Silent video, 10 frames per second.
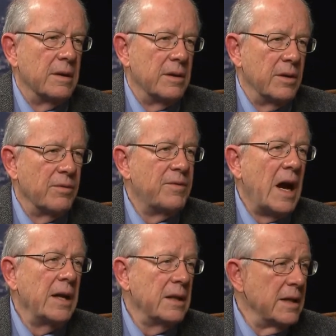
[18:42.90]
They're
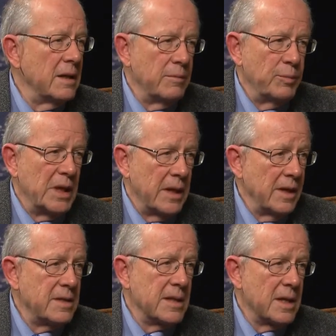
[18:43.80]
finally
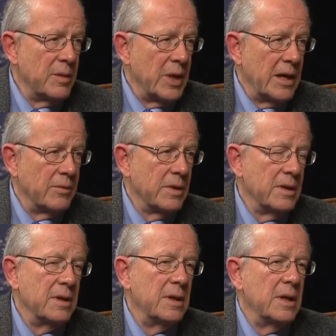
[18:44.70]
beginning to come out,
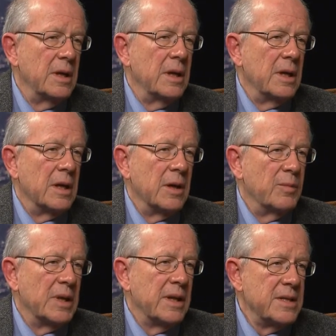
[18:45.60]

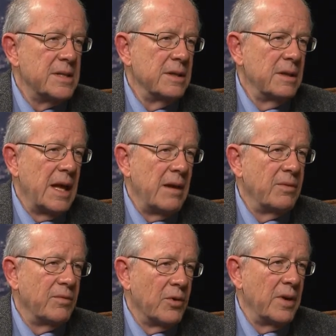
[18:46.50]
but they still have a
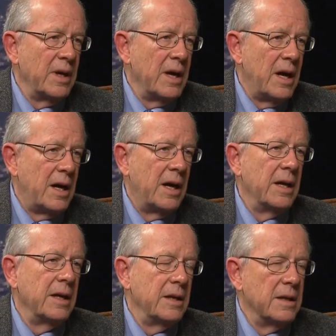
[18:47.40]
very
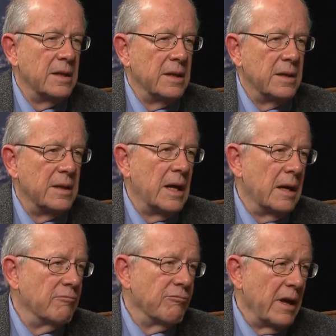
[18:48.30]
high
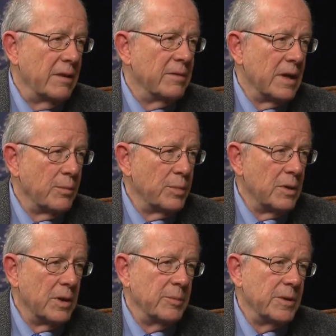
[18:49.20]
rate of
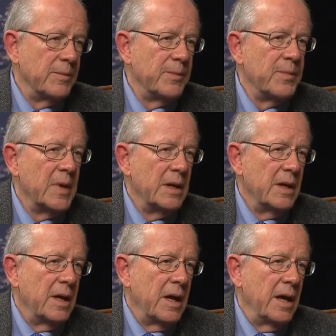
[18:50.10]
unemployment.
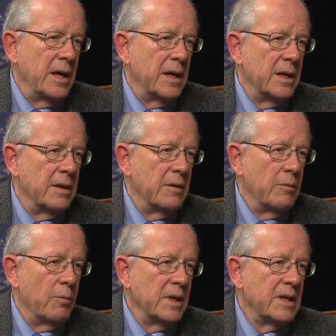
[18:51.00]
And
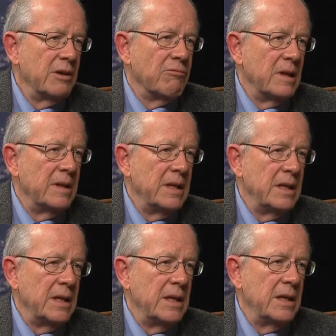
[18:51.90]
what they really
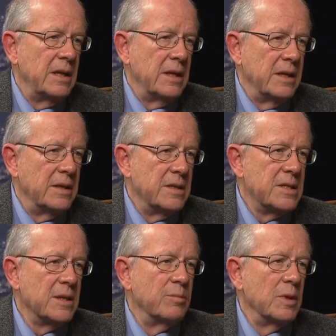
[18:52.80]
need is
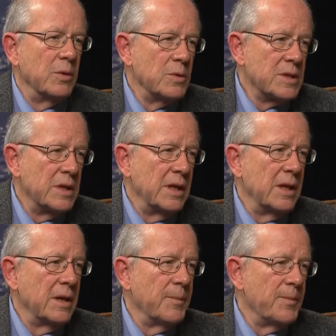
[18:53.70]
some
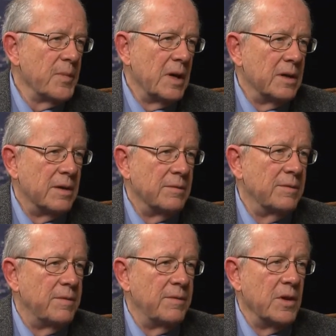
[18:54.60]
loosening of
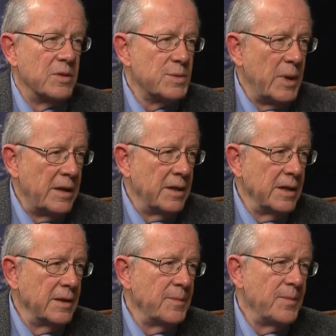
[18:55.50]
their spending.